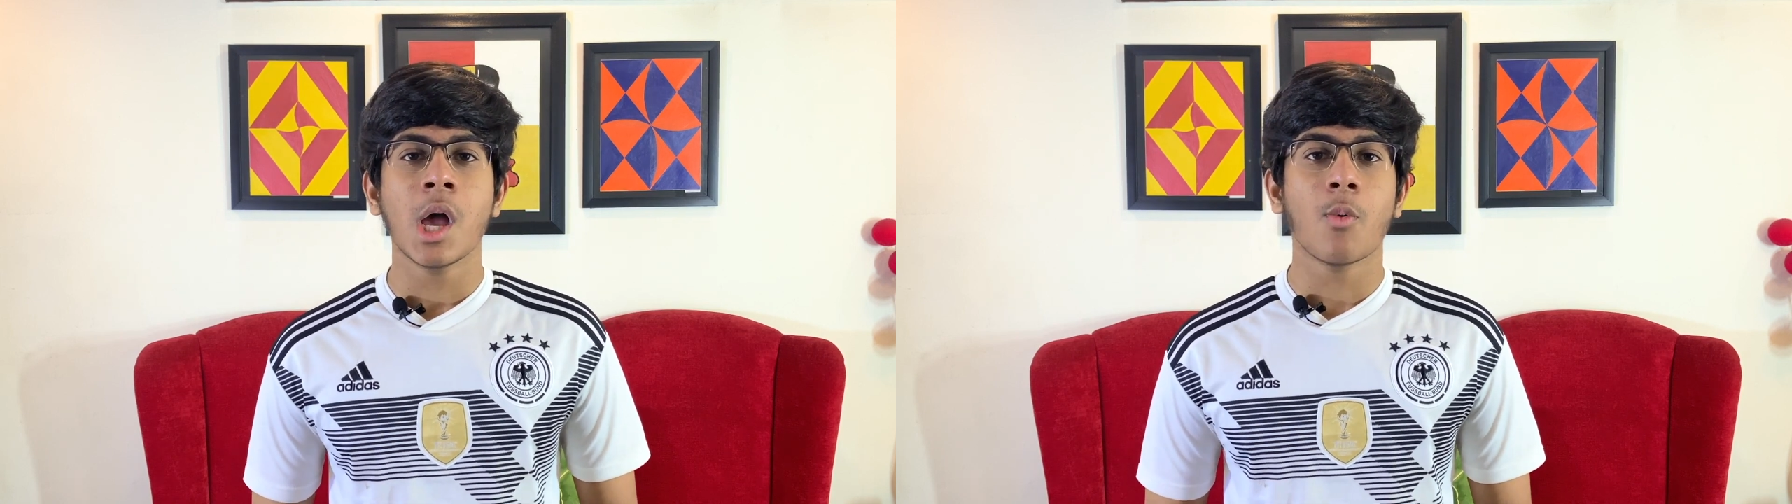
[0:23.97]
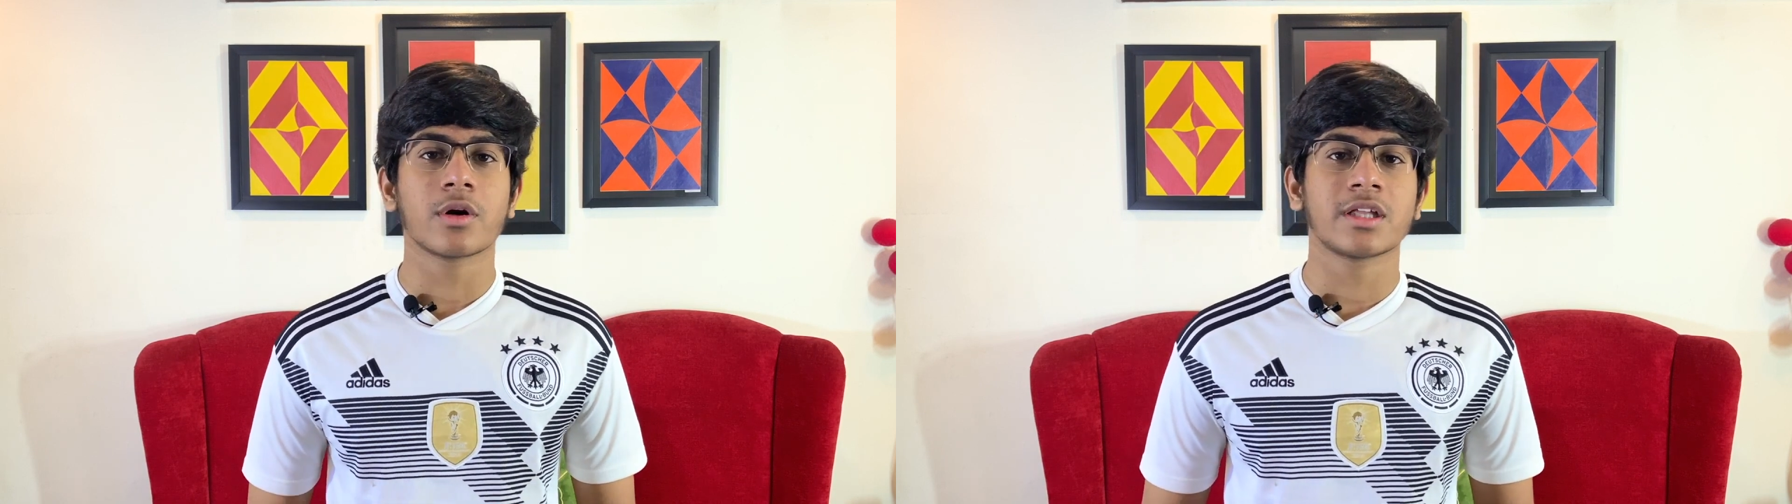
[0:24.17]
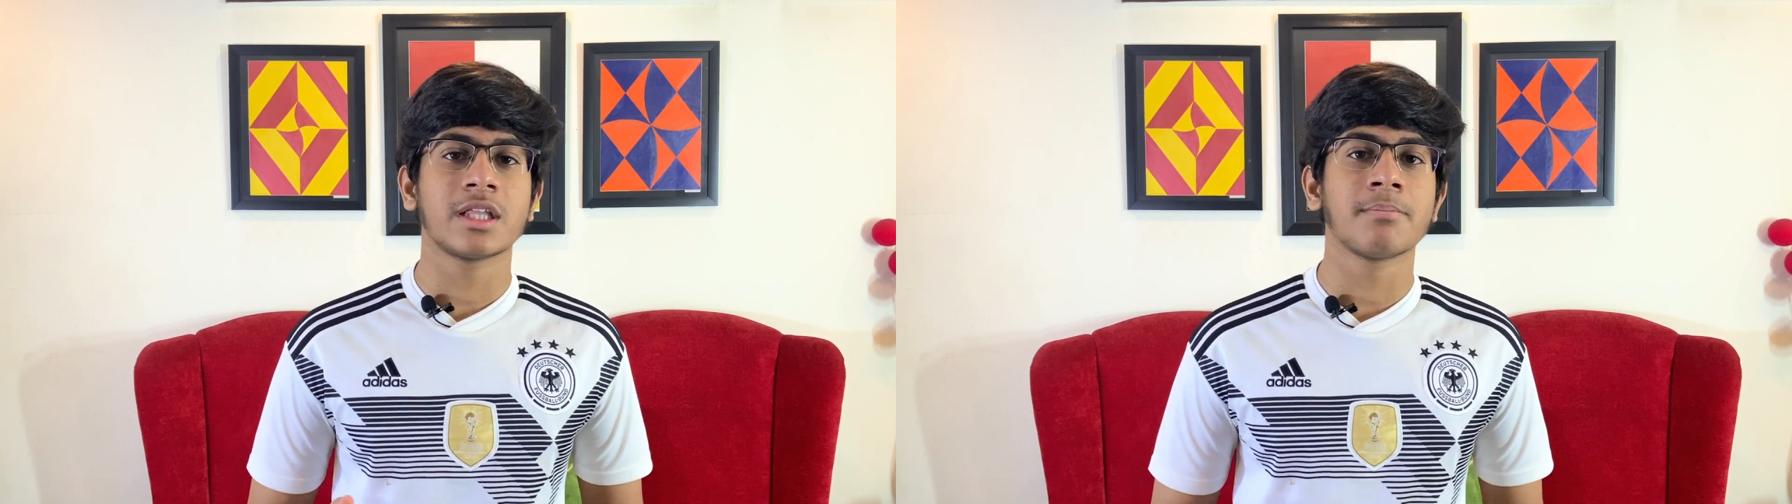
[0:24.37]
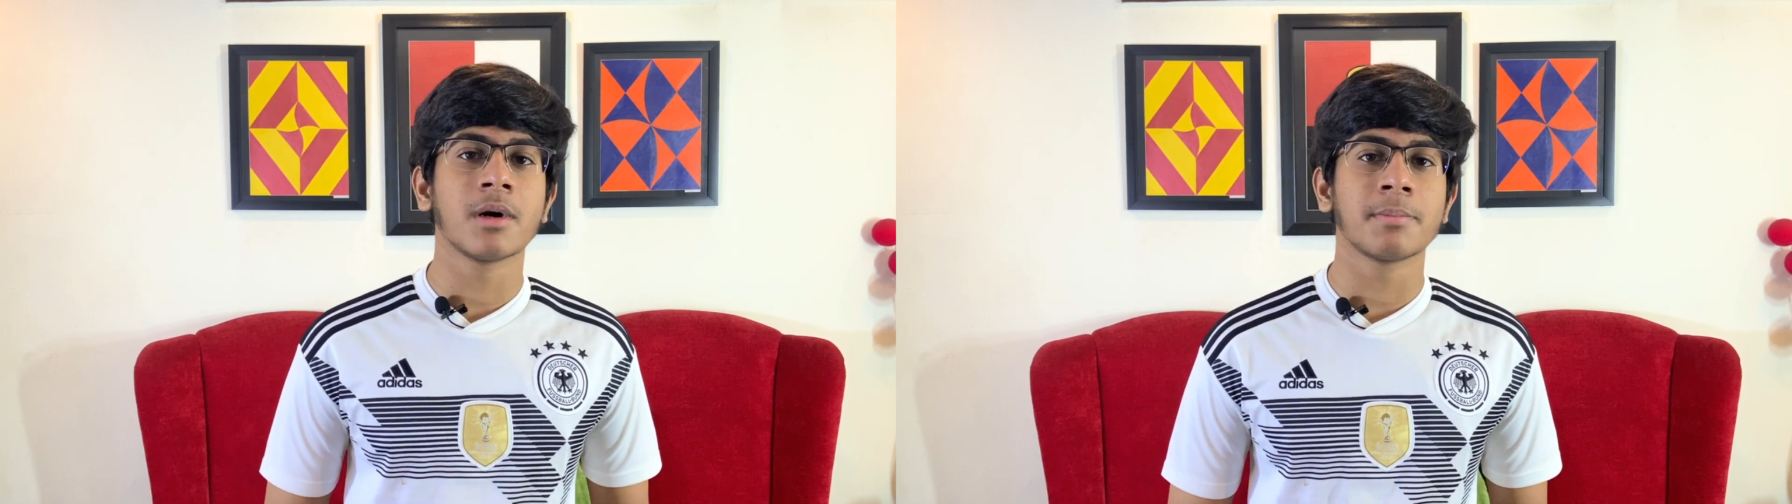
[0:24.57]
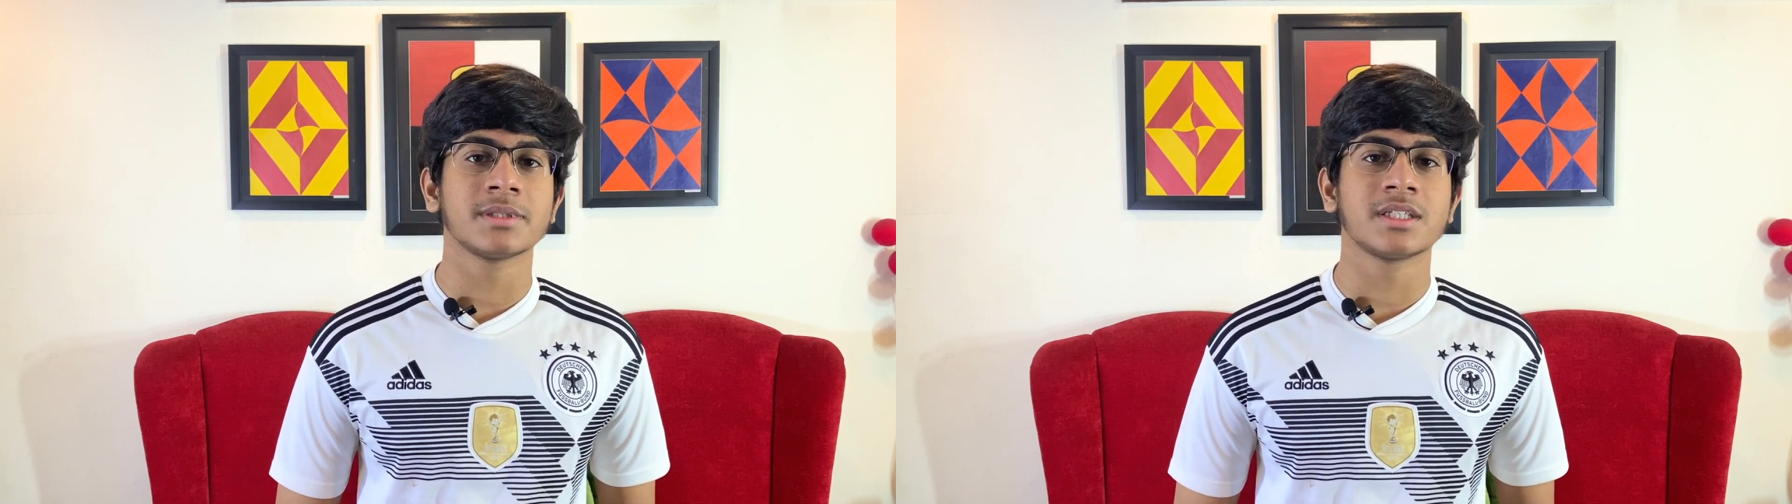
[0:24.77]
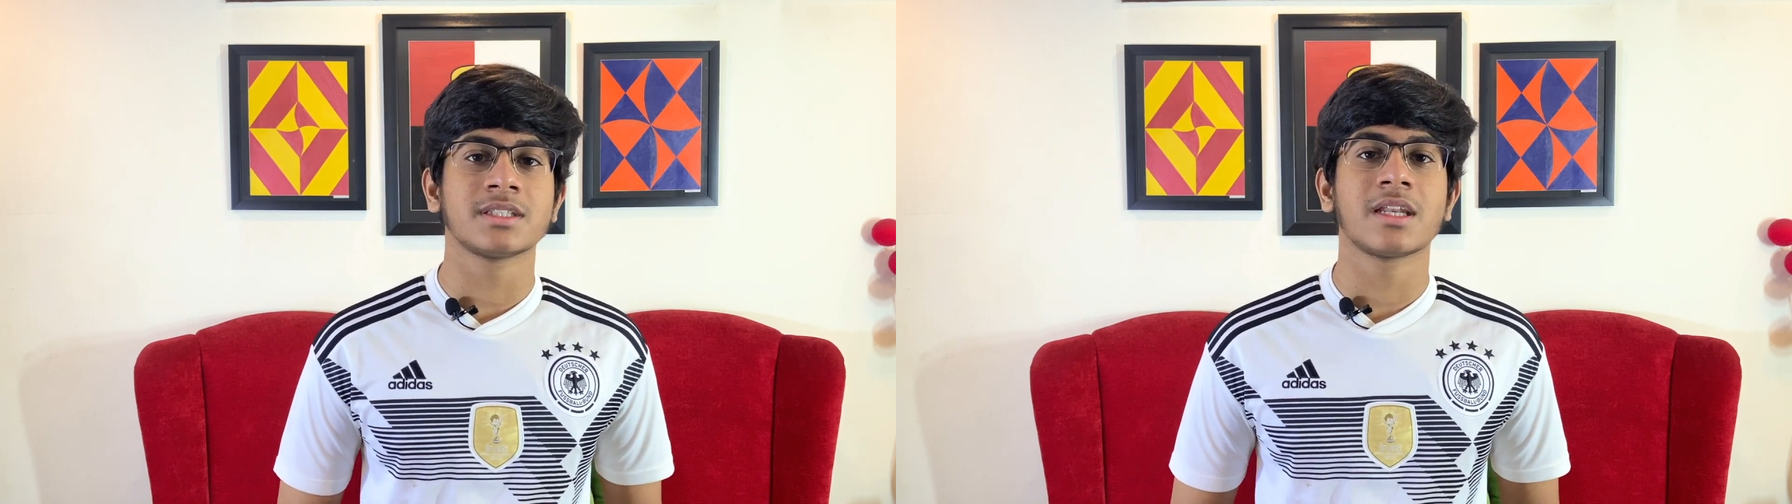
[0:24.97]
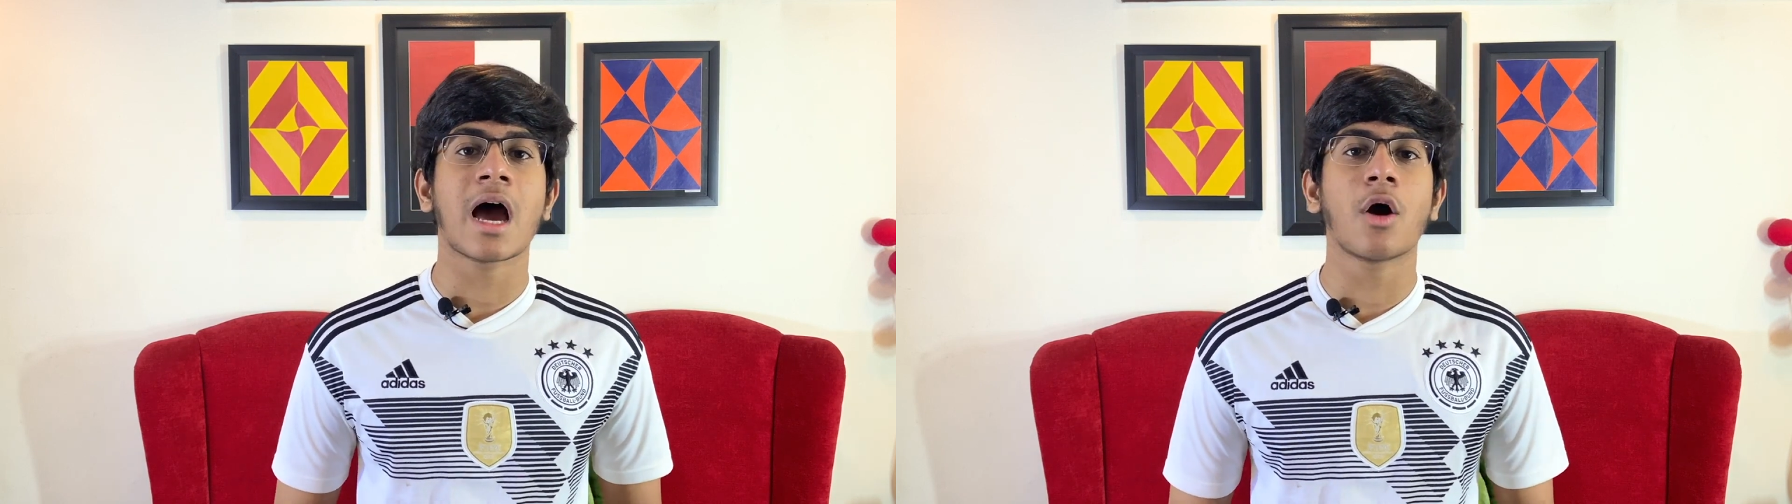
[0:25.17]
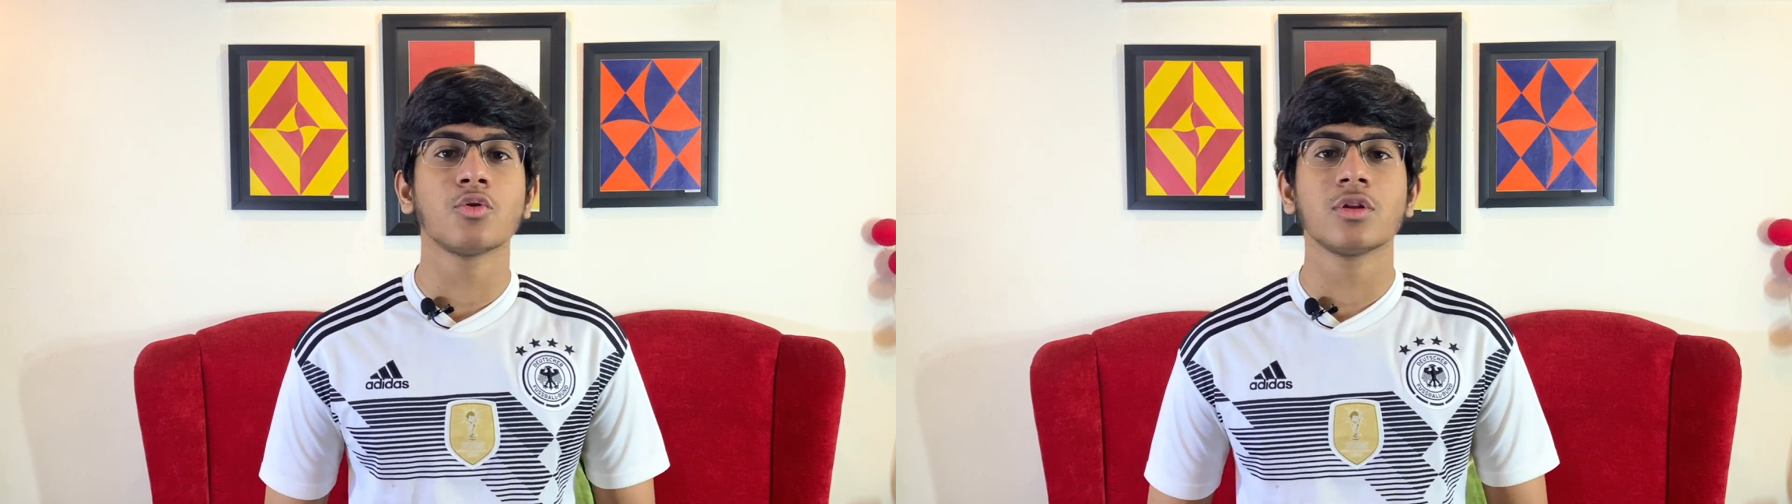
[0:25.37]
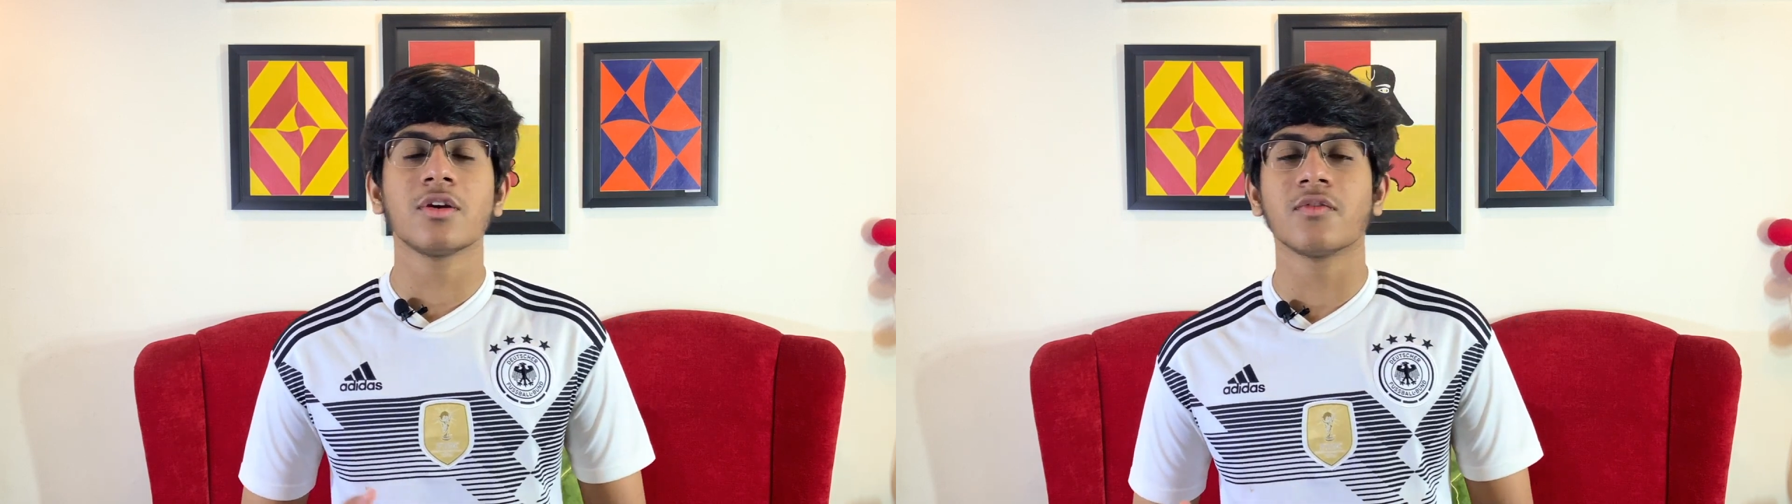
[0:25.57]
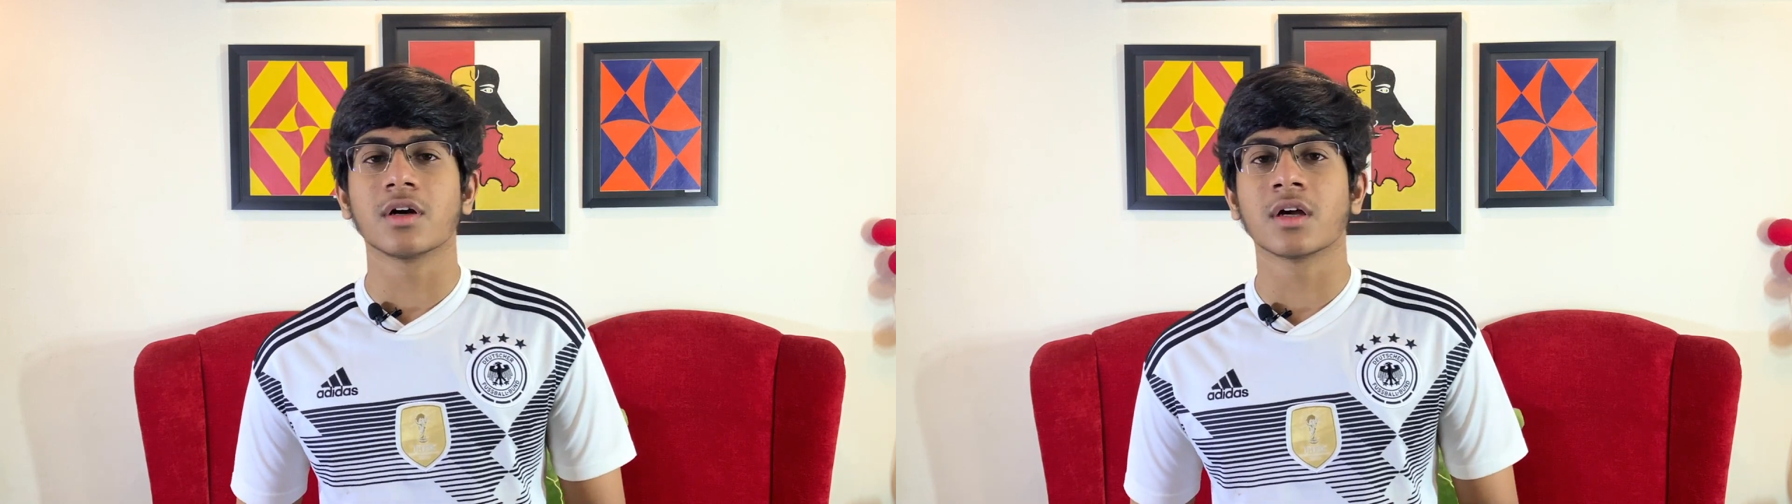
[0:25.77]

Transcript: what are their purposes, and how do they work.